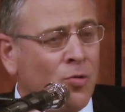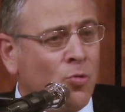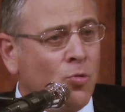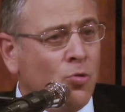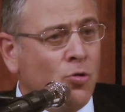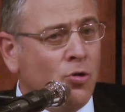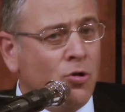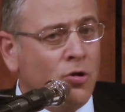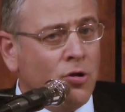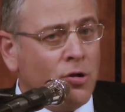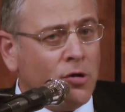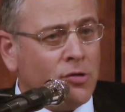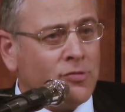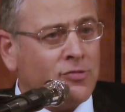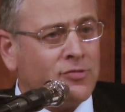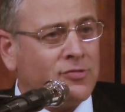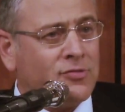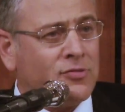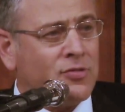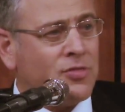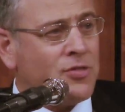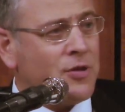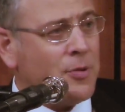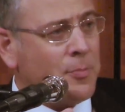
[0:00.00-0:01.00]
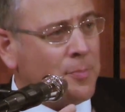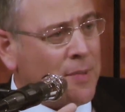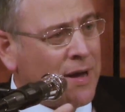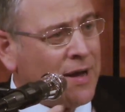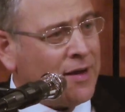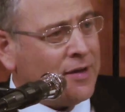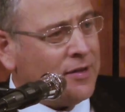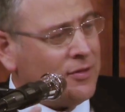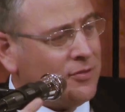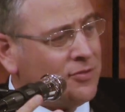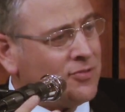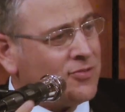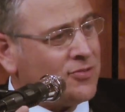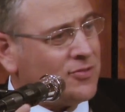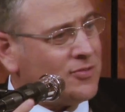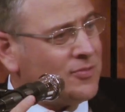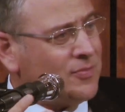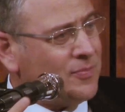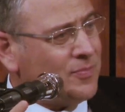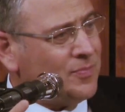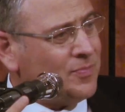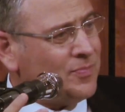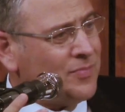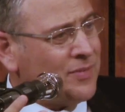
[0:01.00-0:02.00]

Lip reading: who lost their minds,